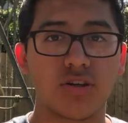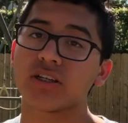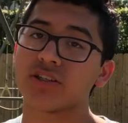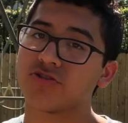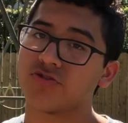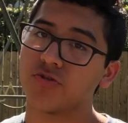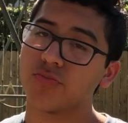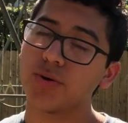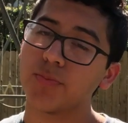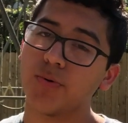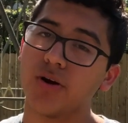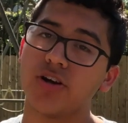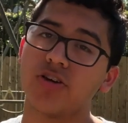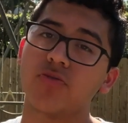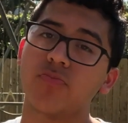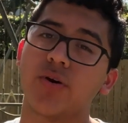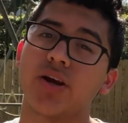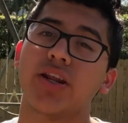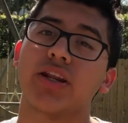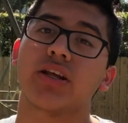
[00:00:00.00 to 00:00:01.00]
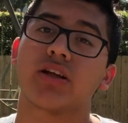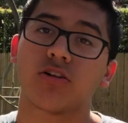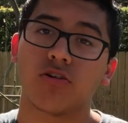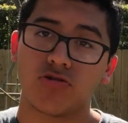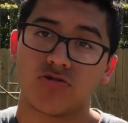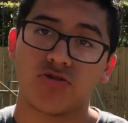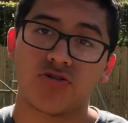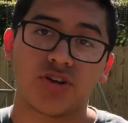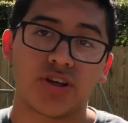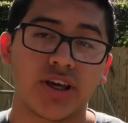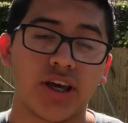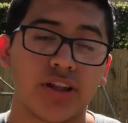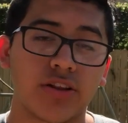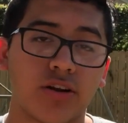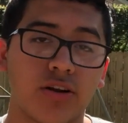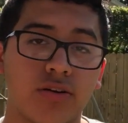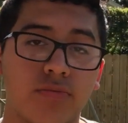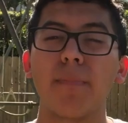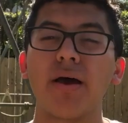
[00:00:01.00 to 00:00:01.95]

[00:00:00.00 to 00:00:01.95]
because it's only brought humanity closer together,